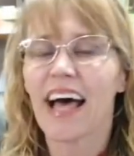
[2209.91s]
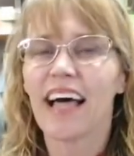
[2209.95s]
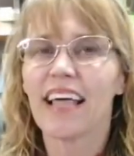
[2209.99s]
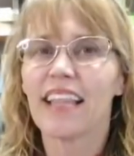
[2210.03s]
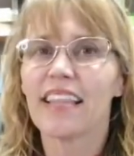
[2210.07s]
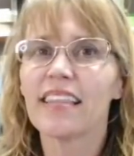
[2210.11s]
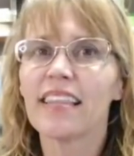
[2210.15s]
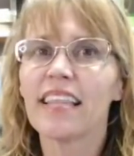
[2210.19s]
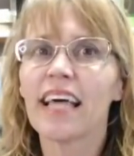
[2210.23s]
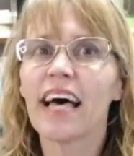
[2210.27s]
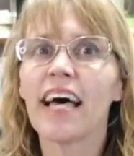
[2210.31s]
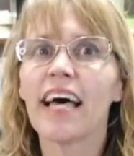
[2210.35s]

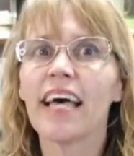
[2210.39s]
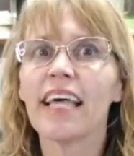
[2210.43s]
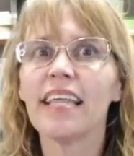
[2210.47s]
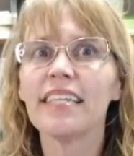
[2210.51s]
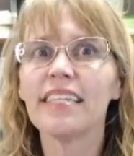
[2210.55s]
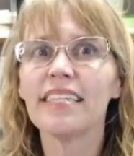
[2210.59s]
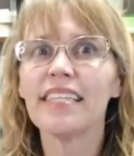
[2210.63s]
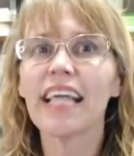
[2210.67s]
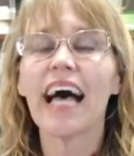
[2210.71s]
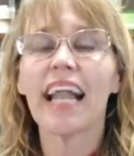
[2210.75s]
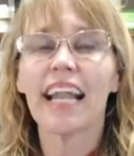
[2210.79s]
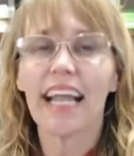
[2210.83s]

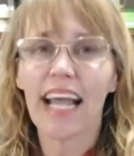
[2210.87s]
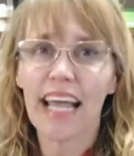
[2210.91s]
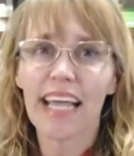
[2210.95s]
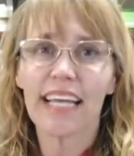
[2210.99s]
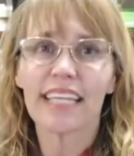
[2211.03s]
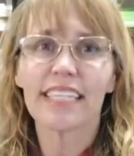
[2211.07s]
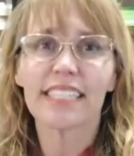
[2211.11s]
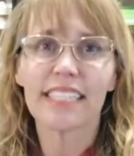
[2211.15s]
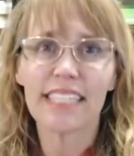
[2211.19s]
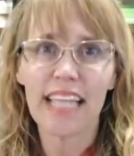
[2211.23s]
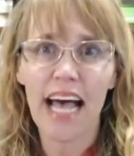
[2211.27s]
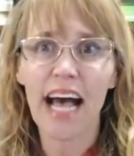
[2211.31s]
then that
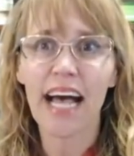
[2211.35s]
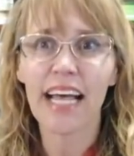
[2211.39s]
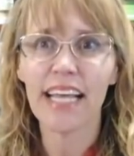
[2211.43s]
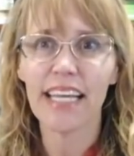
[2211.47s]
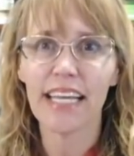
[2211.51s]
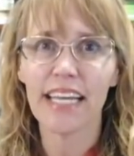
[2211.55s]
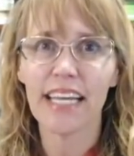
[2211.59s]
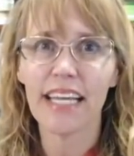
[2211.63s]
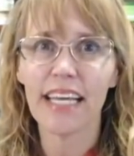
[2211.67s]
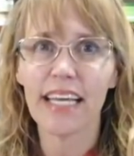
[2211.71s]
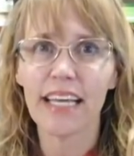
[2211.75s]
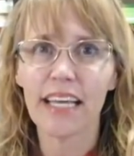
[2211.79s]

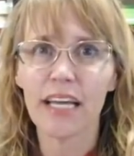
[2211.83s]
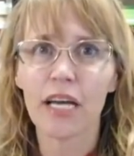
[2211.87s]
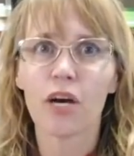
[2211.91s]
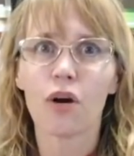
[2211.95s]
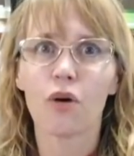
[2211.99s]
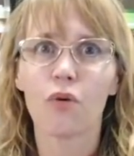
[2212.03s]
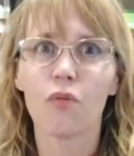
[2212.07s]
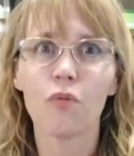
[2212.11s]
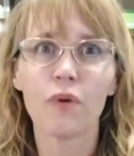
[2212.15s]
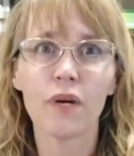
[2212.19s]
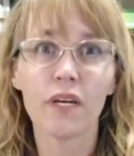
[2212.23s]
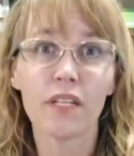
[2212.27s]
anxiety
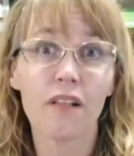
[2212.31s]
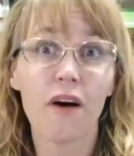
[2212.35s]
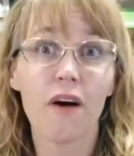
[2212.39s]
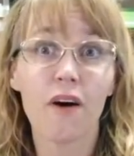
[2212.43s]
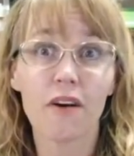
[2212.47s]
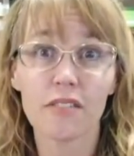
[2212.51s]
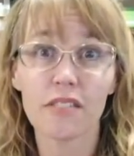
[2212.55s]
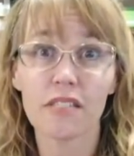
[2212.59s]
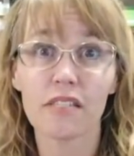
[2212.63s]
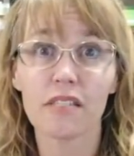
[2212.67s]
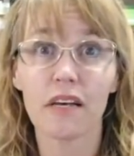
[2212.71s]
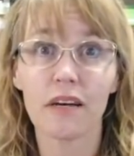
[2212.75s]
will
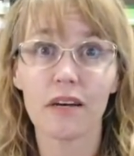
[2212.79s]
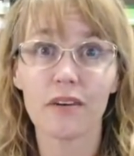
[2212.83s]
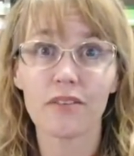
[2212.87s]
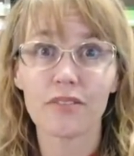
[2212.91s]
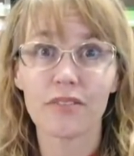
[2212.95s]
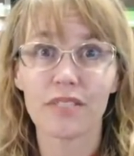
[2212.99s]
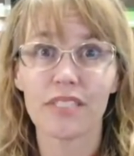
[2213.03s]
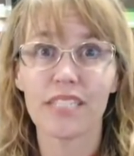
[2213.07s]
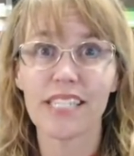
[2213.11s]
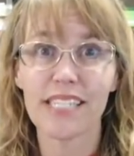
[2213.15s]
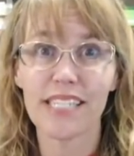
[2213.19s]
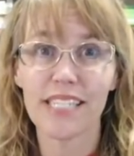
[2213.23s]
also
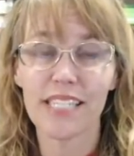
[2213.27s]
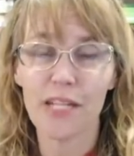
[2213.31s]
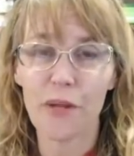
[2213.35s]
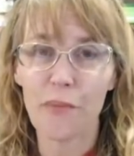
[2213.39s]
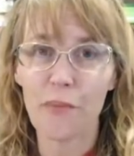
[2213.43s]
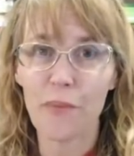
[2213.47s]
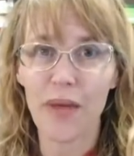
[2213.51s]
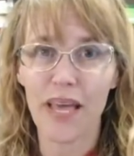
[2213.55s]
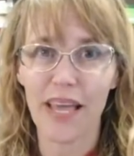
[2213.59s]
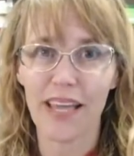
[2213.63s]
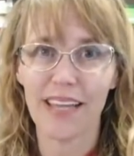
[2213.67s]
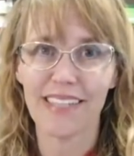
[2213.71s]

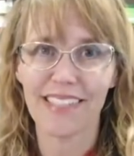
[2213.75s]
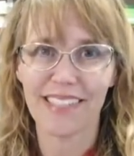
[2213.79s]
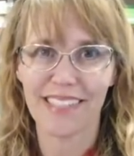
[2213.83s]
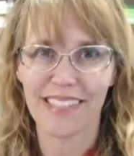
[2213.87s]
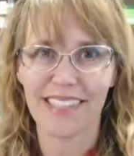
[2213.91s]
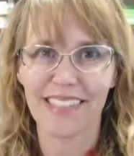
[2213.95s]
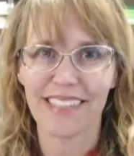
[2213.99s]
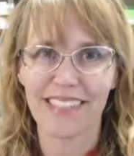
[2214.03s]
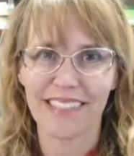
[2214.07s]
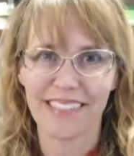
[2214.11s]
dissipate.